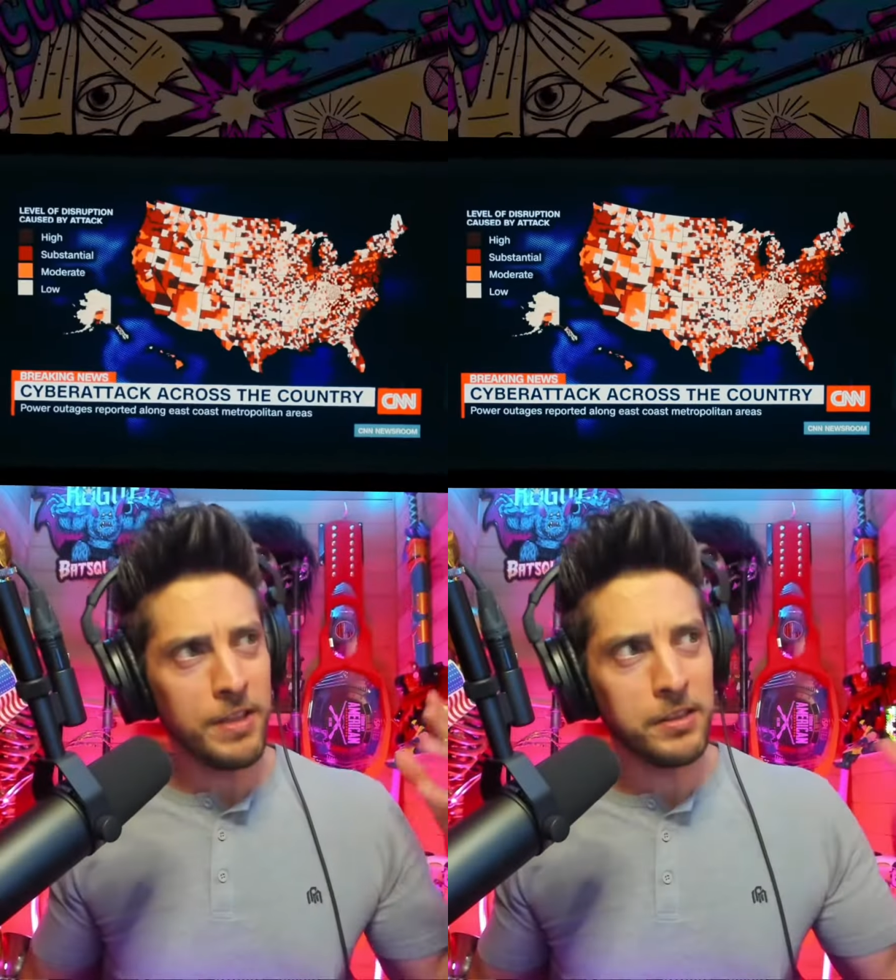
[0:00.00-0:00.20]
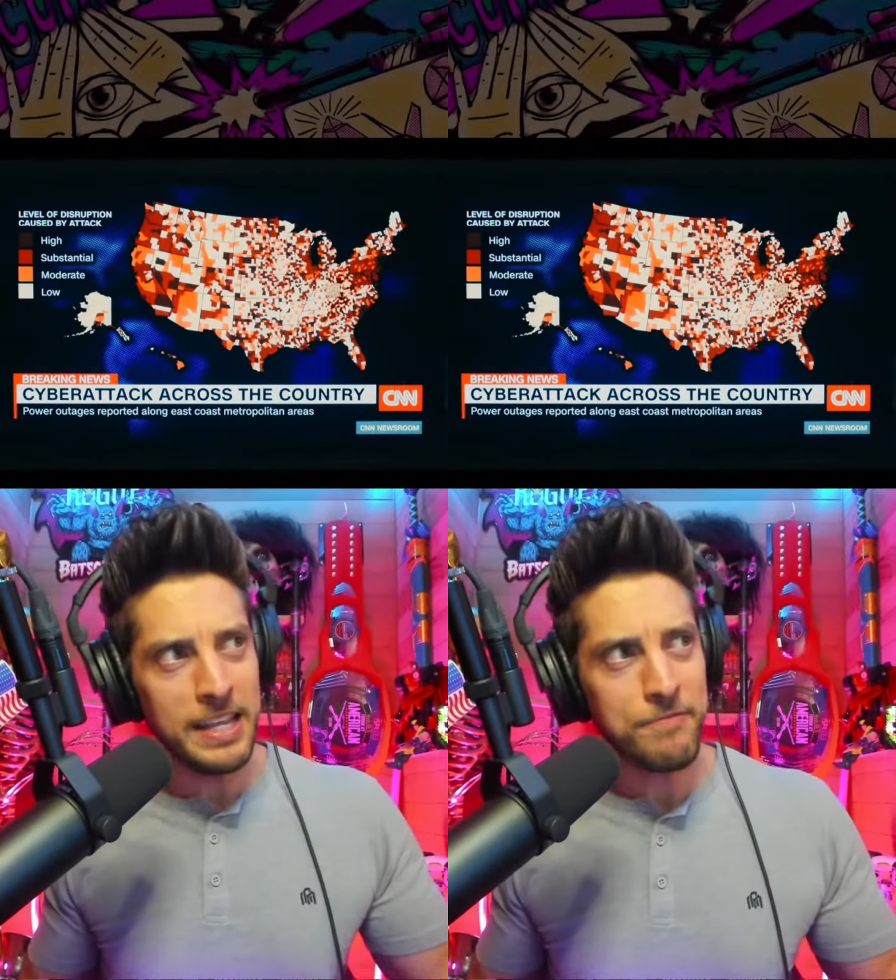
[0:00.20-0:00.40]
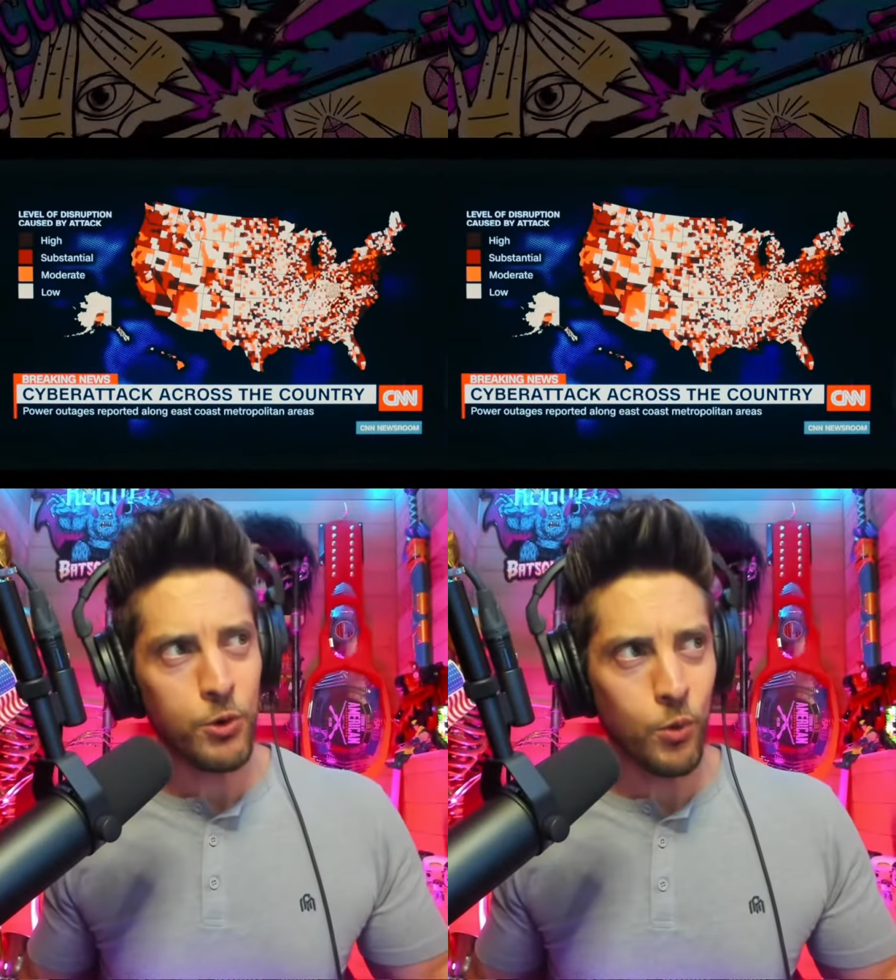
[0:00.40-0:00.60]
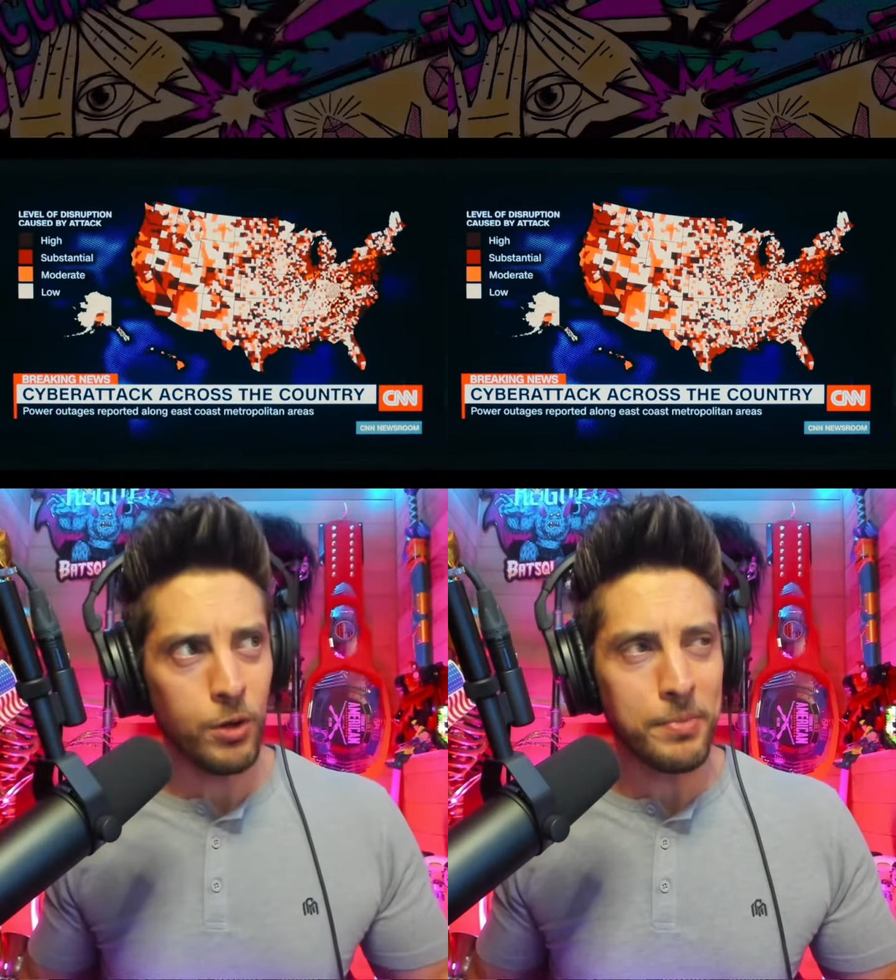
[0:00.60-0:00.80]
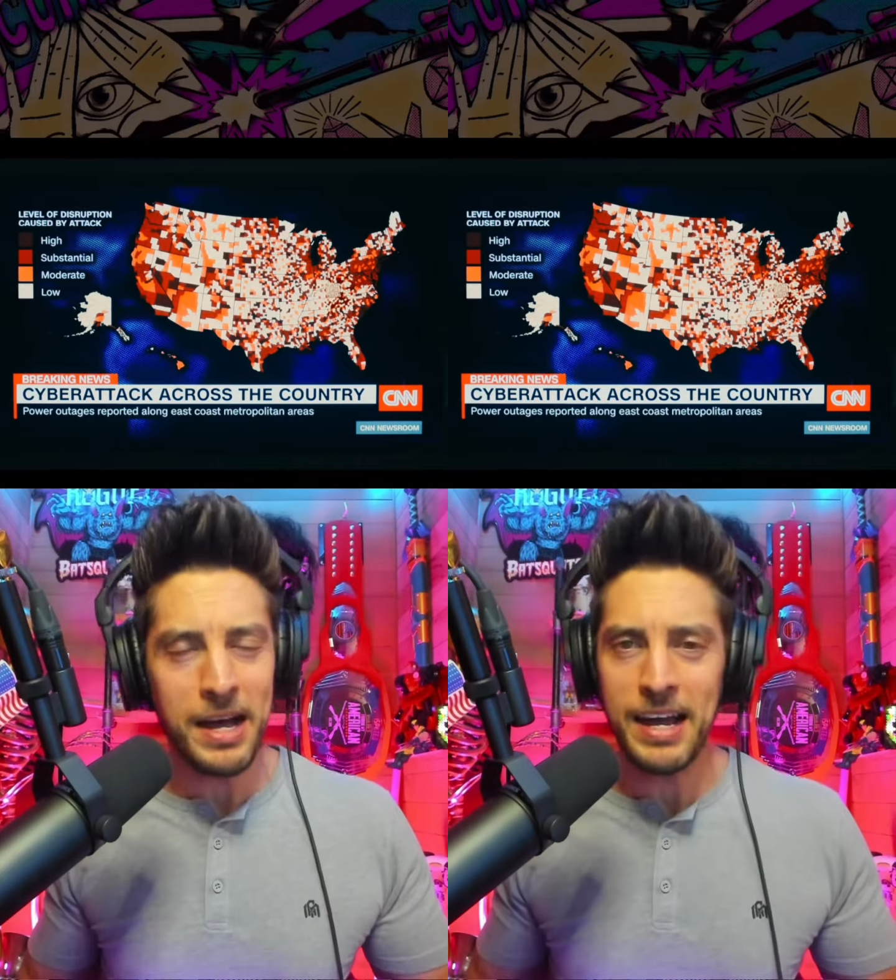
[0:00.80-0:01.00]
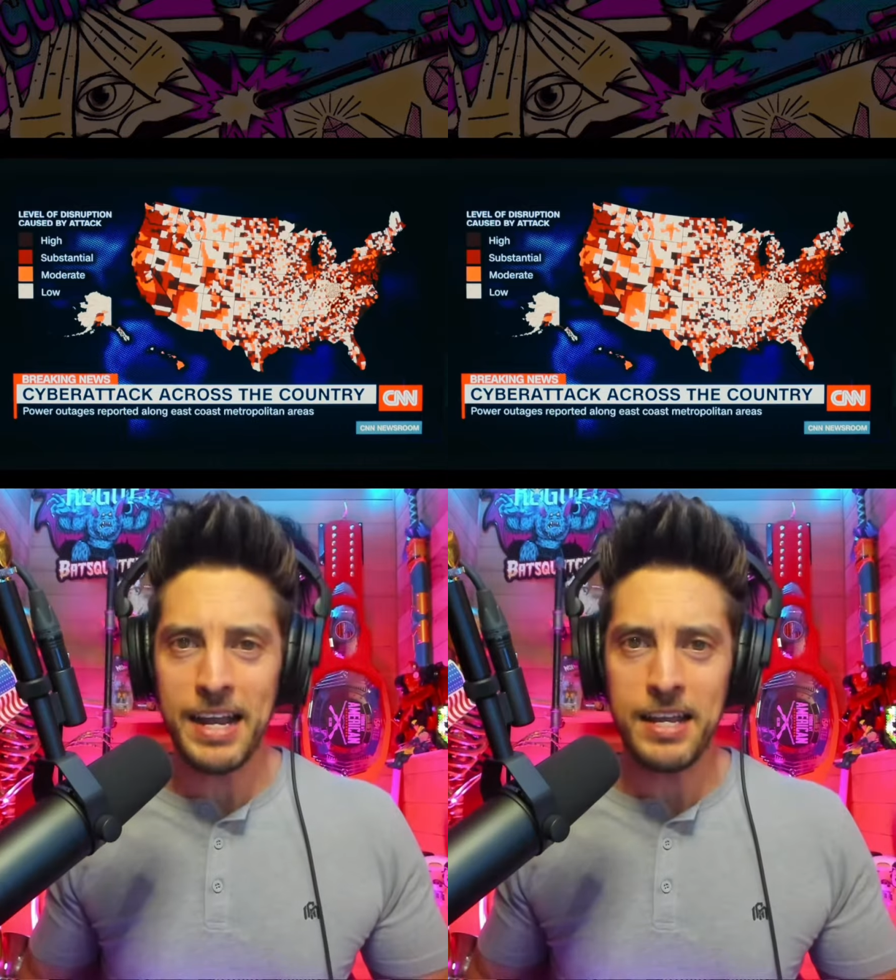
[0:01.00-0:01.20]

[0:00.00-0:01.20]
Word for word: Leave the World Behind,